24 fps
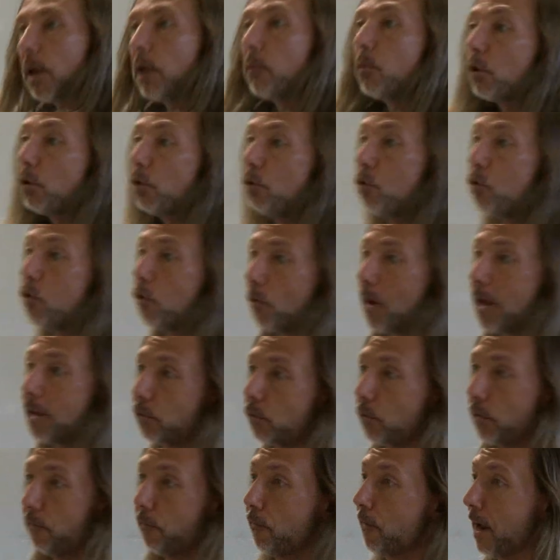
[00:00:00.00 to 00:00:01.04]
it would do
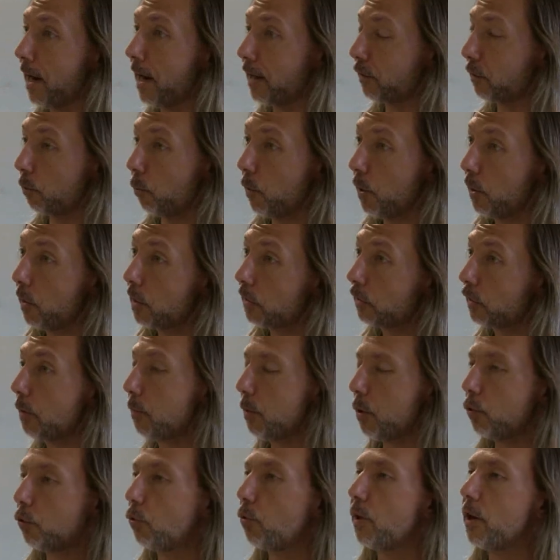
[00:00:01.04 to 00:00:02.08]
raster effects with the
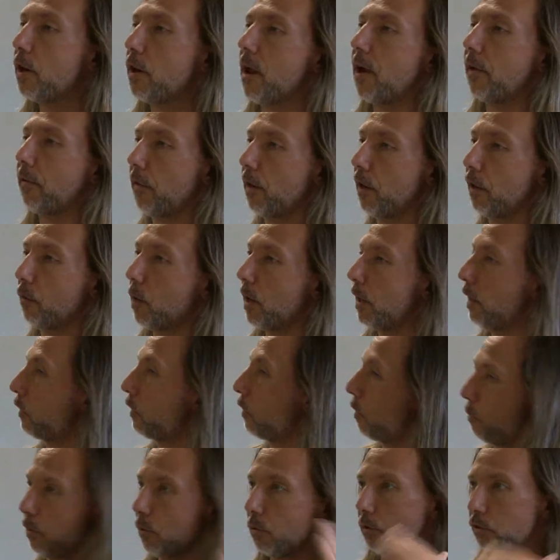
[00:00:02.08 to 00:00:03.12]
CPU doing nothing while the
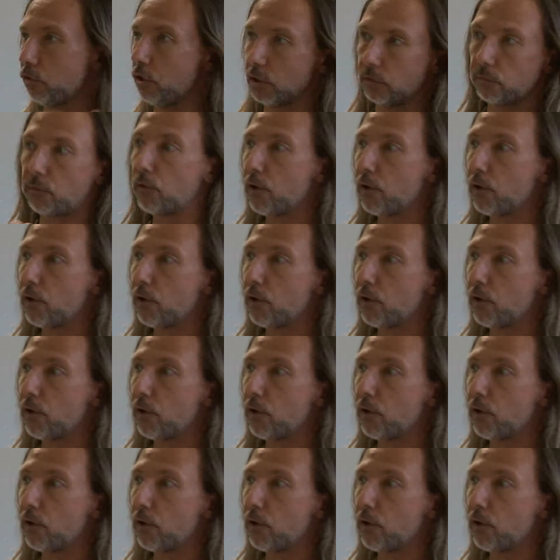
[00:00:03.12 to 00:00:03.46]
CPU is just